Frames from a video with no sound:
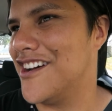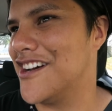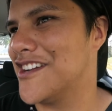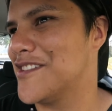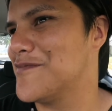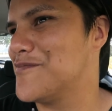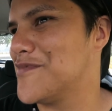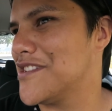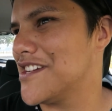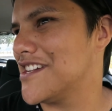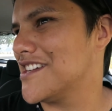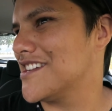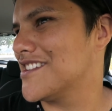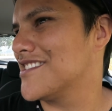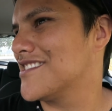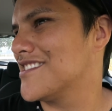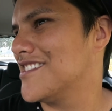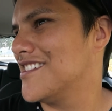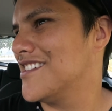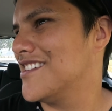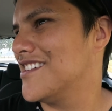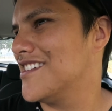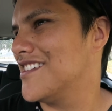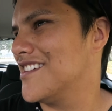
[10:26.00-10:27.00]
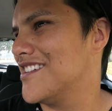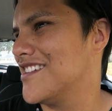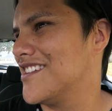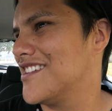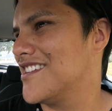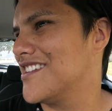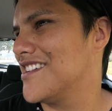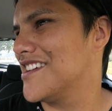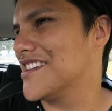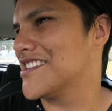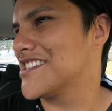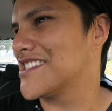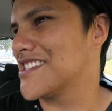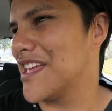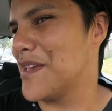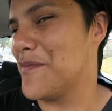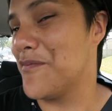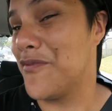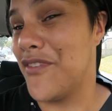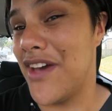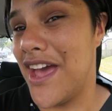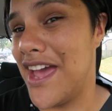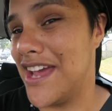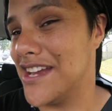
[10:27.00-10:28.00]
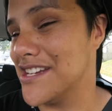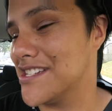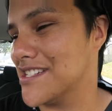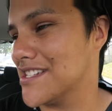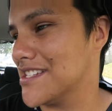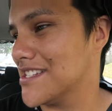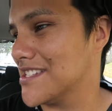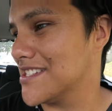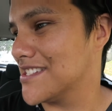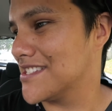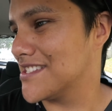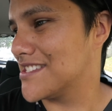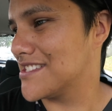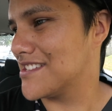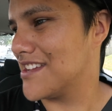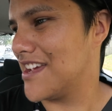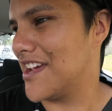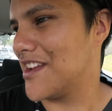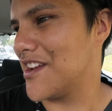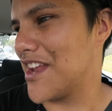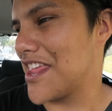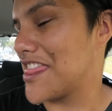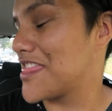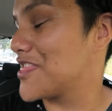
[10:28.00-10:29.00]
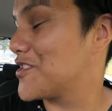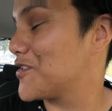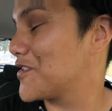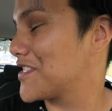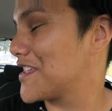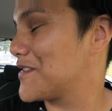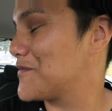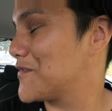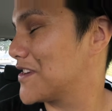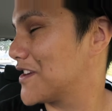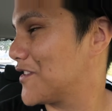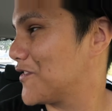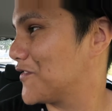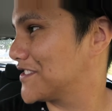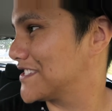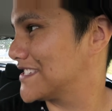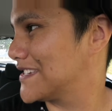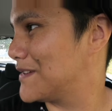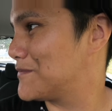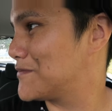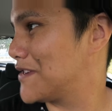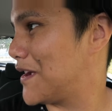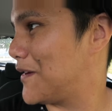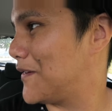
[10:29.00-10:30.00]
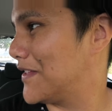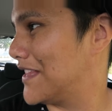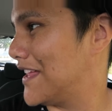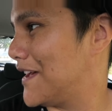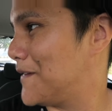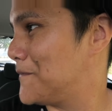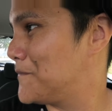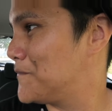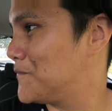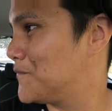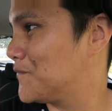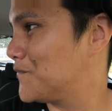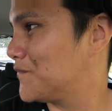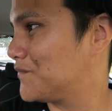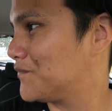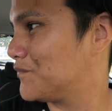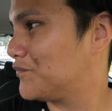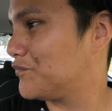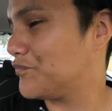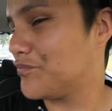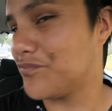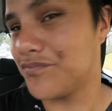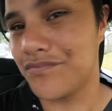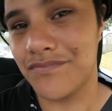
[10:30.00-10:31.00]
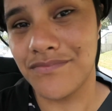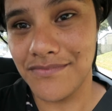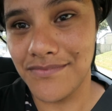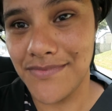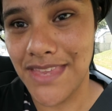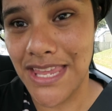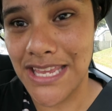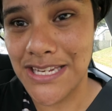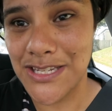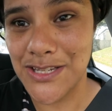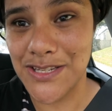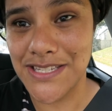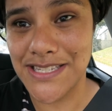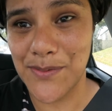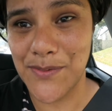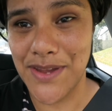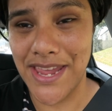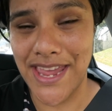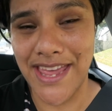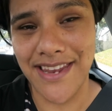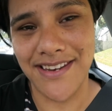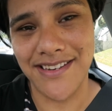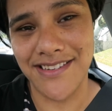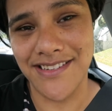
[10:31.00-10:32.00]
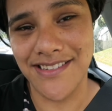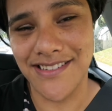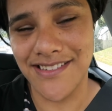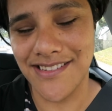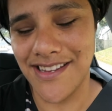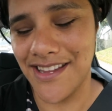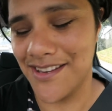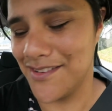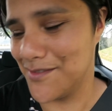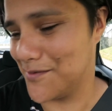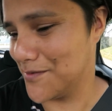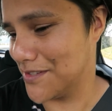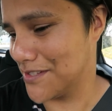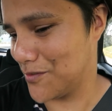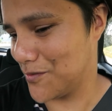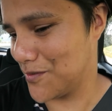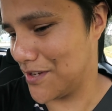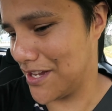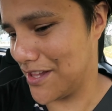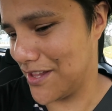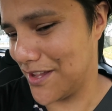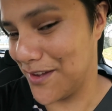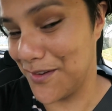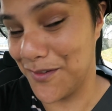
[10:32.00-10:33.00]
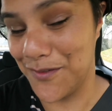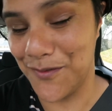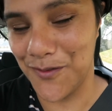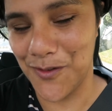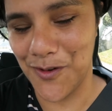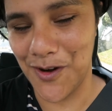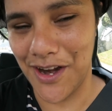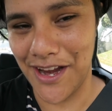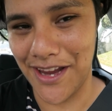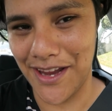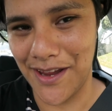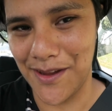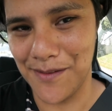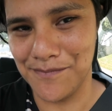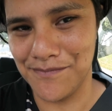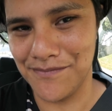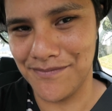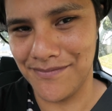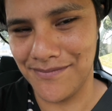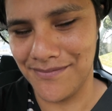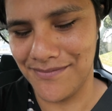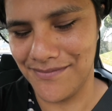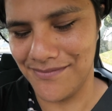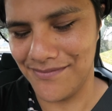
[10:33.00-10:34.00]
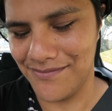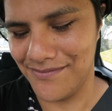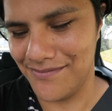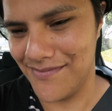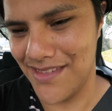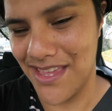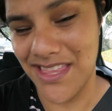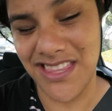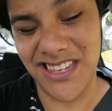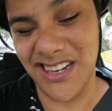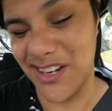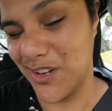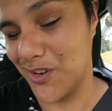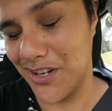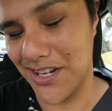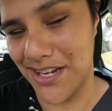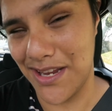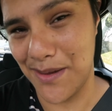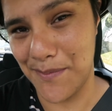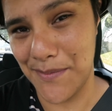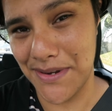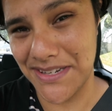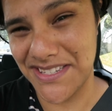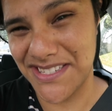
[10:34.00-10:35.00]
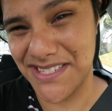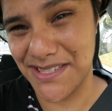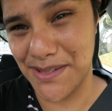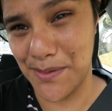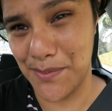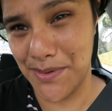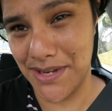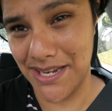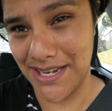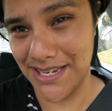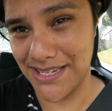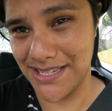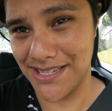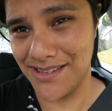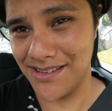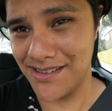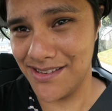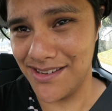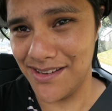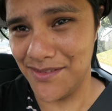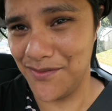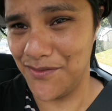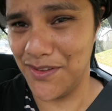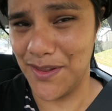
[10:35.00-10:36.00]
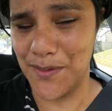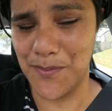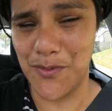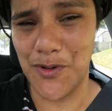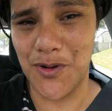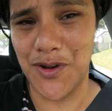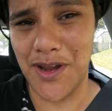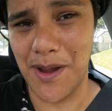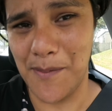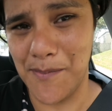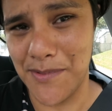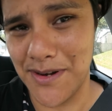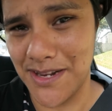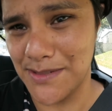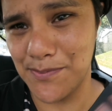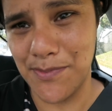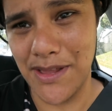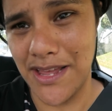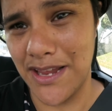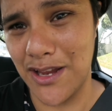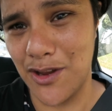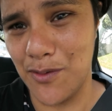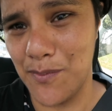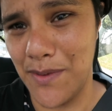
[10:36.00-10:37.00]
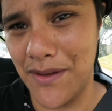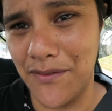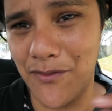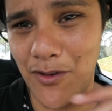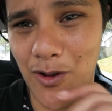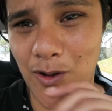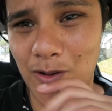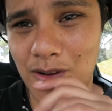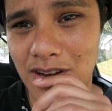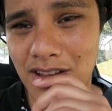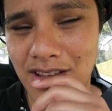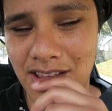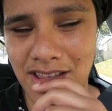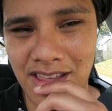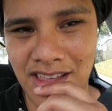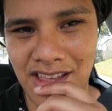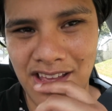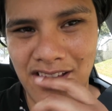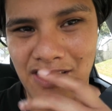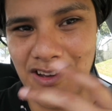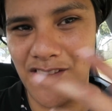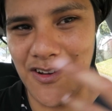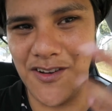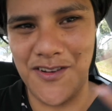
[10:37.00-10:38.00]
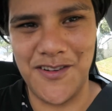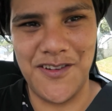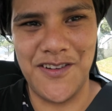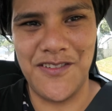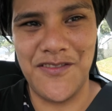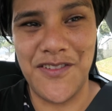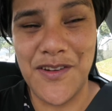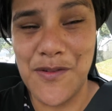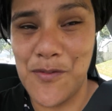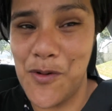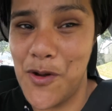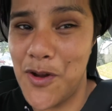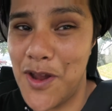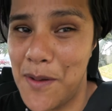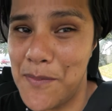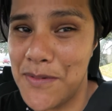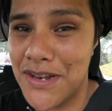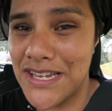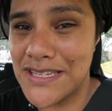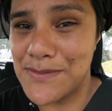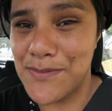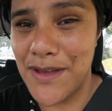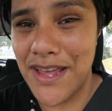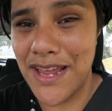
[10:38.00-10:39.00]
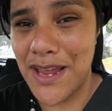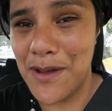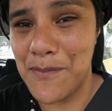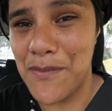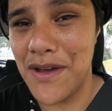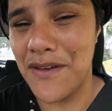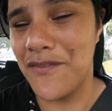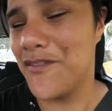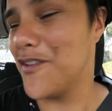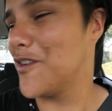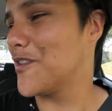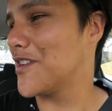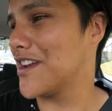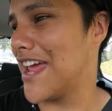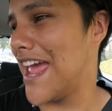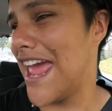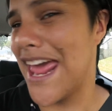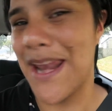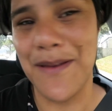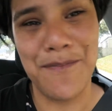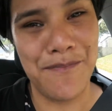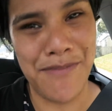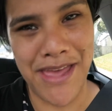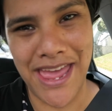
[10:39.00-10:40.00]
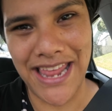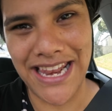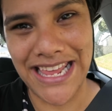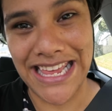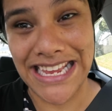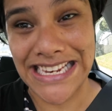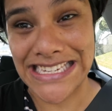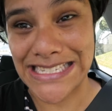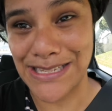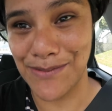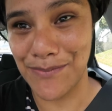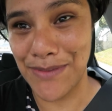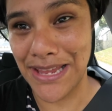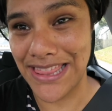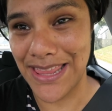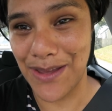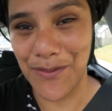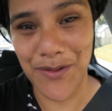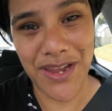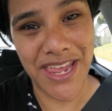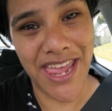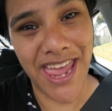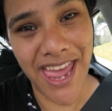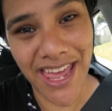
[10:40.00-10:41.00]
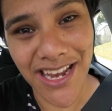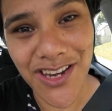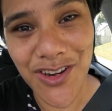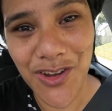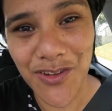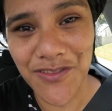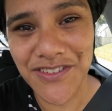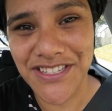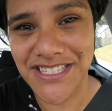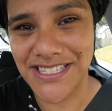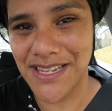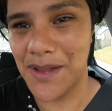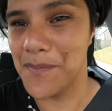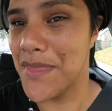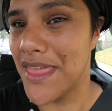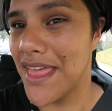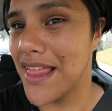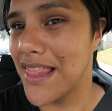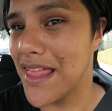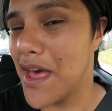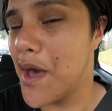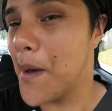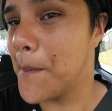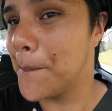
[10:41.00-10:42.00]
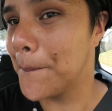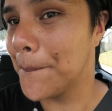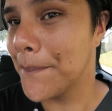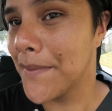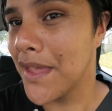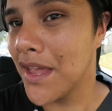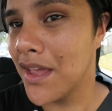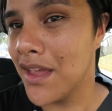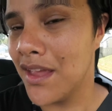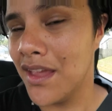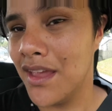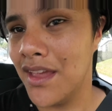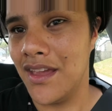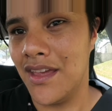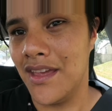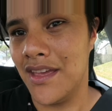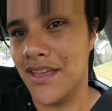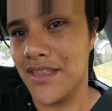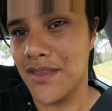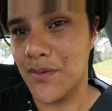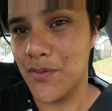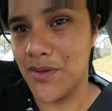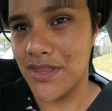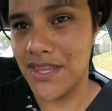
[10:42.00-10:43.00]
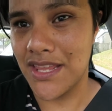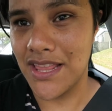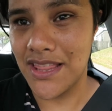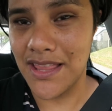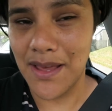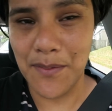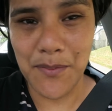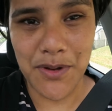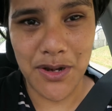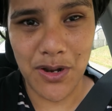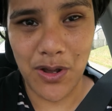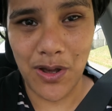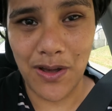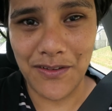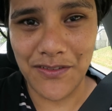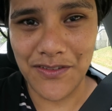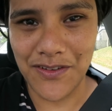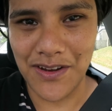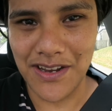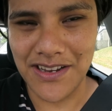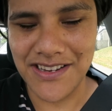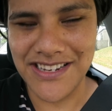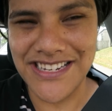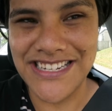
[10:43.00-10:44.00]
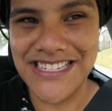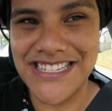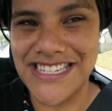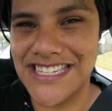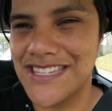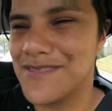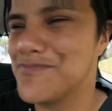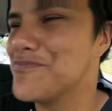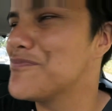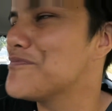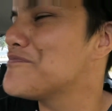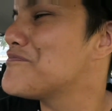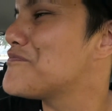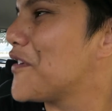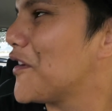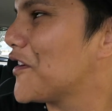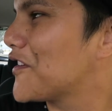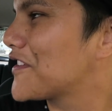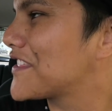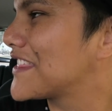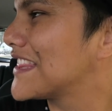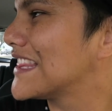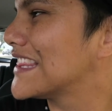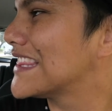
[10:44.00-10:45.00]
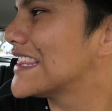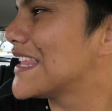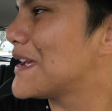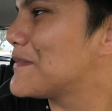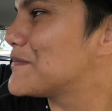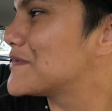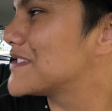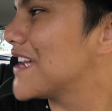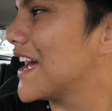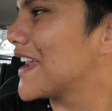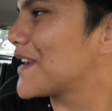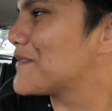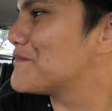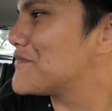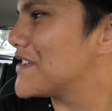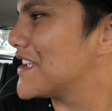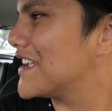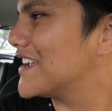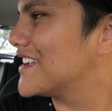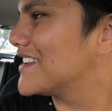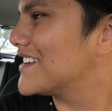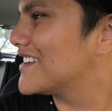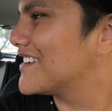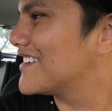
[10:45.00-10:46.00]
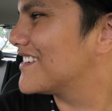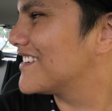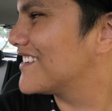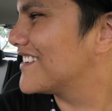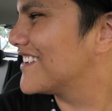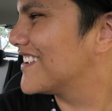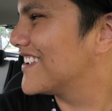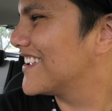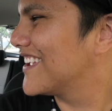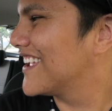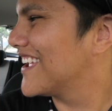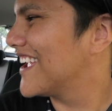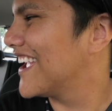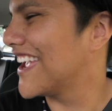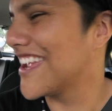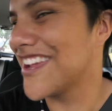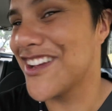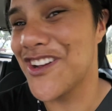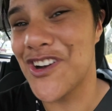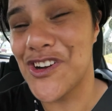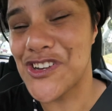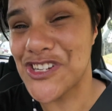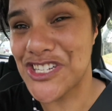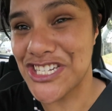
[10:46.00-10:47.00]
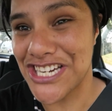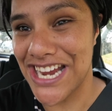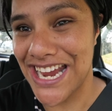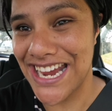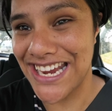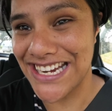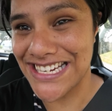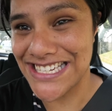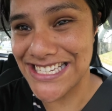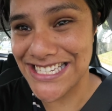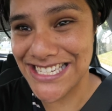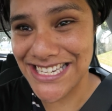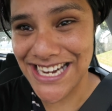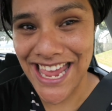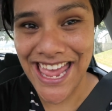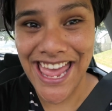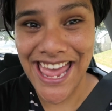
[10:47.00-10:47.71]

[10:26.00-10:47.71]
I'd been asleep for ages, and I thought that we'd overslept the alarm. Turns out we hadn't, and it was only like 4 a.m. and then I couldn't get back to sleep again. Philip woke up and I was playing on my phone. Oh, if he woke up and I was playing on my phone and I hadn't panicked, it meant that we hadn't overslept the alarm. And then when the alarm went off, I just both leapt out of bed and got changed.